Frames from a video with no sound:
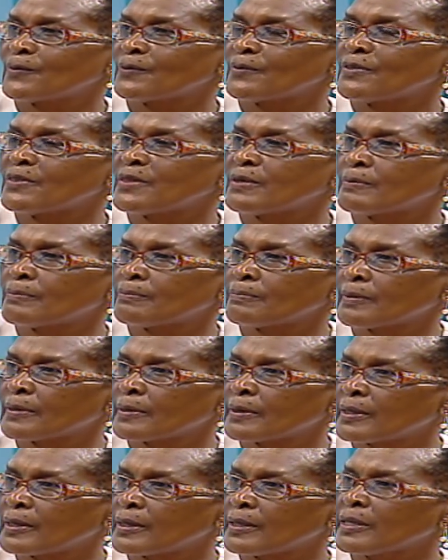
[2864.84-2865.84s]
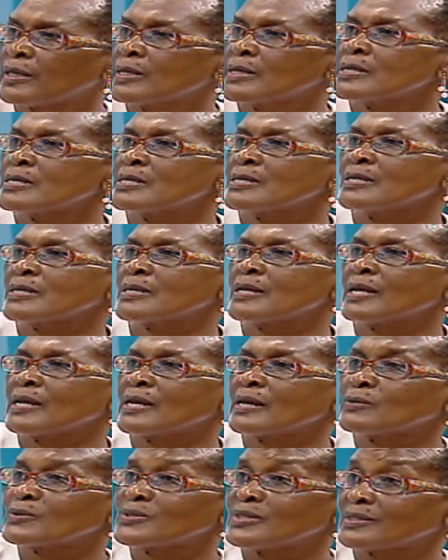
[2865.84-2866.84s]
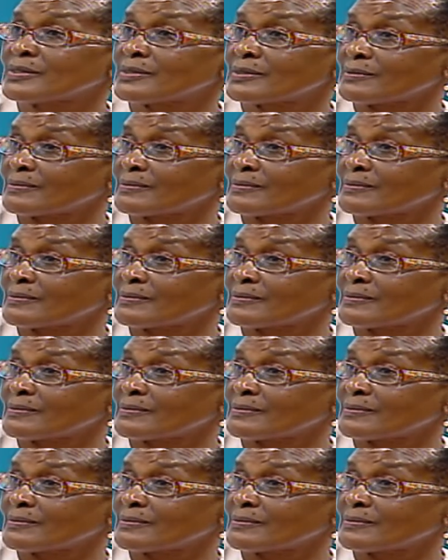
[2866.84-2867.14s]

the in and out.